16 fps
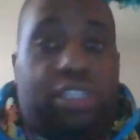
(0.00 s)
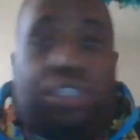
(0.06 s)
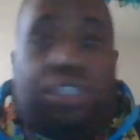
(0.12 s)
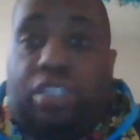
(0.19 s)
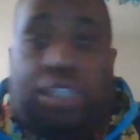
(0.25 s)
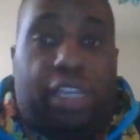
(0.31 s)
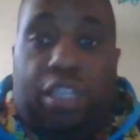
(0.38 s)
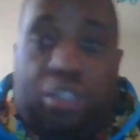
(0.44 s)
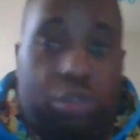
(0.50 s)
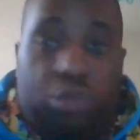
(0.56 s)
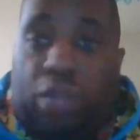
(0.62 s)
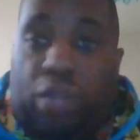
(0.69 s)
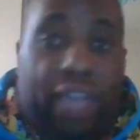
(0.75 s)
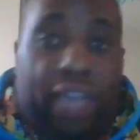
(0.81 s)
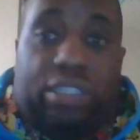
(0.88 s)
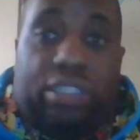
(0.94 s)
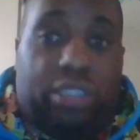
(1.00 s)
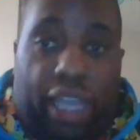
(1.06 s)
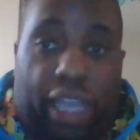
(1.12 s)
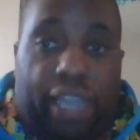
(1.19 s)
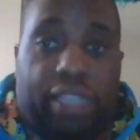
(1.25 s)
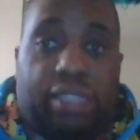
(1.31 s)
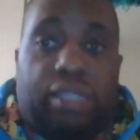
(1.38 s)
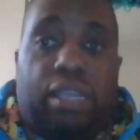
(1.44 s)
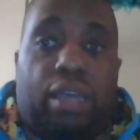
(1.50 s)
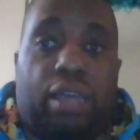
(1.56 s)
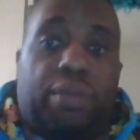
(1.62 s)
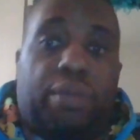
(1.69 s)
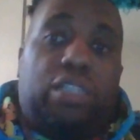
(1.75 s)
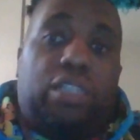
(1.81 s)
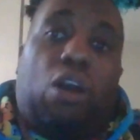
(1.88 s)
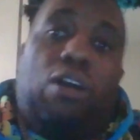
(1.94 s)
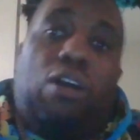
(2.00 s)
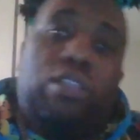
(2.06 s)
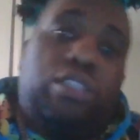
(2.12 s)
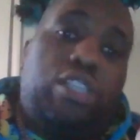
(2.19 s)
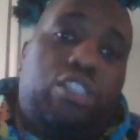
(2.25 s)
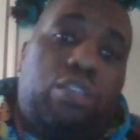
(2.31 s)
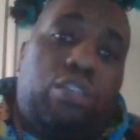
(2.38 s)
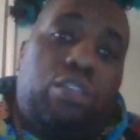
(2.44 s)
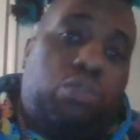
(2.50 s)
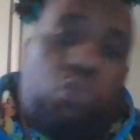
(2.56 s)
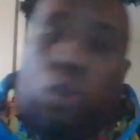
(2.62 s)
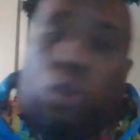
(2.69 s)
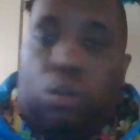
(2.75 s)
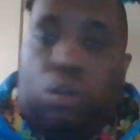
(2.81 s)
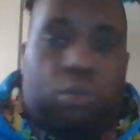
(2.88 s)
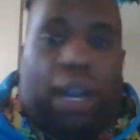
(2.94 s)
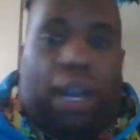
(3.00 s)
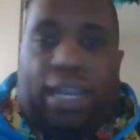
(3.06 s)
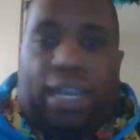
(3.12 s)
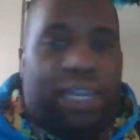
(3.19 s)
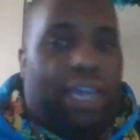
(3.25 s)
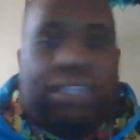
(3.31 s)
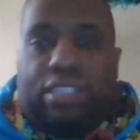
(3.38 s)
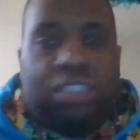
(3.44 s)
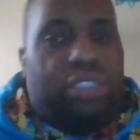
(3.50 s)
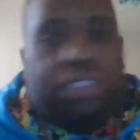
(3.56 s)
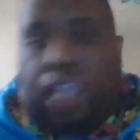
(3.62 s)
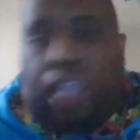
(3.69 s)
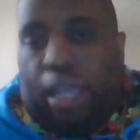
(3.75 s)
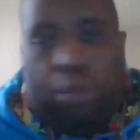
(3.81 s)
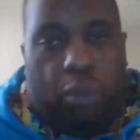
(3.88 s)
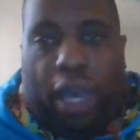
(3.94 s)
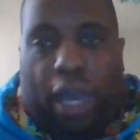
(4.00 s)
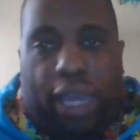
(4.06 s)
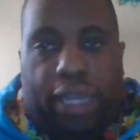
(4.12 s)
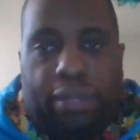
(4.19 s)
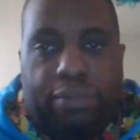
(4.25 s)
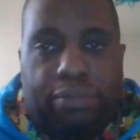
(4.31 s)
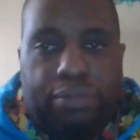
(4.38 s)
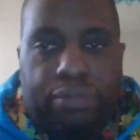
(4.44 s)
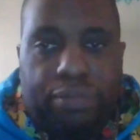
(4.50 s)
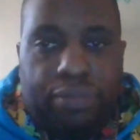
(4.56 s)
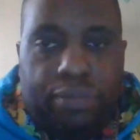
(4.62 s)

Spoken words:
not just in United States, because autism is worldwide, not just statewide.